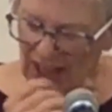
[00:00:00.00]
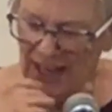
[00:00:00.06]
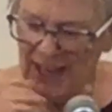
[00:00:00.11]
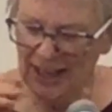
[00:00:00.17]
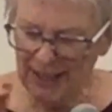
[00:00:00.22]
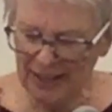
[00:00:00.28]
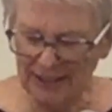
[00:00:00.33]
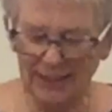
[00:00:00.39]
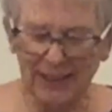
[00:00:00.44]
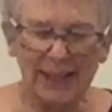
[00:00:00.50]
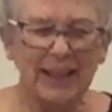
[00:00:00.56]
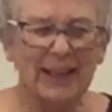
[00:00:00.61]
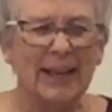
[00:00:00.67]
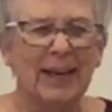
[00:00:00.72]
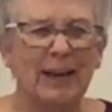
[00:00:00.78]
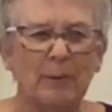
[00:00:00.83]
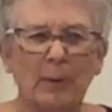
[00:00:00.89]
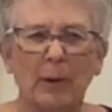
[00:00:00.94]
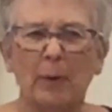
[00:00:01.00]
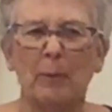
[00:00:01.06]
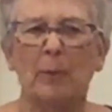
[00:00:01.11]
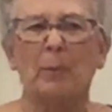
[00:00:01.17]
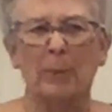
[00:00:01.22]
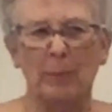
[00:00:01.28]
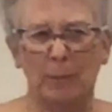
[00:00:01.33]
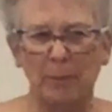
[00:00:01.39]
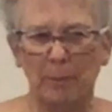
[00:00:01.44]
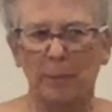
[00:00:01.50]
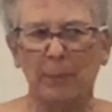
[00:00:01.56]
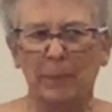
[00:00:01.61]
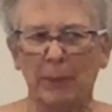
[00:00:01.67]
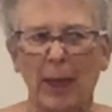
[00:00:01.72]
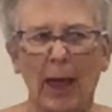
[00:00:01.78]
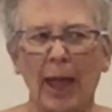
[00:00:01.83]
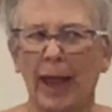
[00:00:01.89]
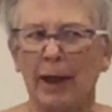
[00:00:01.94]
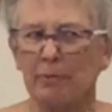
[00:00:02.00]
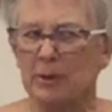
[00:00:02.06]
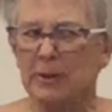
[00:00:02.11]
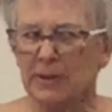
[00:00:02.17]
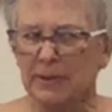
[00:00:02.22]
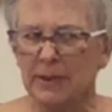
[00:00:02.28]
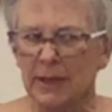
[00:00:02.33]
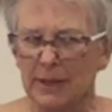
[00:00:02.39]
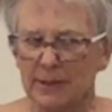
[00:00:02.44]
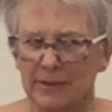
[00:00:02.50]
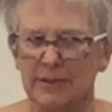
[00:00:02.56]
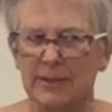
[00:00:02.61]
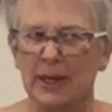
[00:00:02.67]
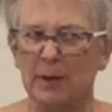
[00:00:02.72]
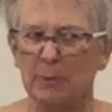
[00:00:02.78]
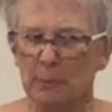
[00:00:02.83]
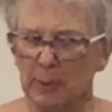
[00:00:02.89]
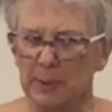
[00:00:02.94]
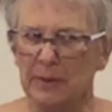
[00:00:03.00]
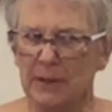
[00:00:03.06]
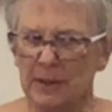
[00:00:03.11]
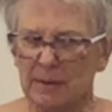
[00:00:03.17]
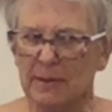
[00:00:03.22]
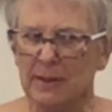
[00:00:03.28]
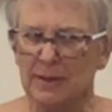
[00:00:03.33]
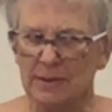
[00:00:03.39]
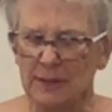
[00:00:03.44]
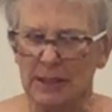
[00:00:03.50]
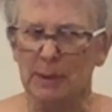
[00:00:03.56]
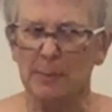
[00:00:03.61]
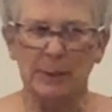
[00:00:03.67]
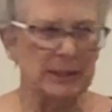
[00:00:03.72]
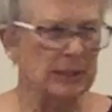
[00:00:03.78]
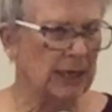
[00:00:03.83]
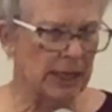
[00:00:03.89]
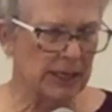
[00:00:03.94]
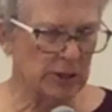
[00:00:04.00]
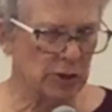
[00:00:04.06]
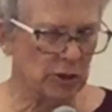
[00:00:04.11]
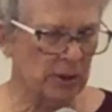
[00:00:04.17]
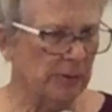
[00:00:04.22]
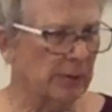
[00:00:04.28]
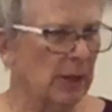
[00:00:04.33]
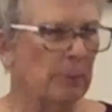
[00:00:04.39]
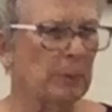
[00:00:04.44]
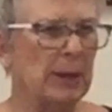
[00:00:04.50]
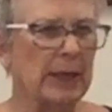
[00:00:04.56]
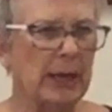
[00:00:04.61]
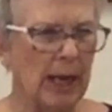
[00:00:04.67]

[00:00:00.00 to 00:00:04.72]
And everything is set within this limitation that we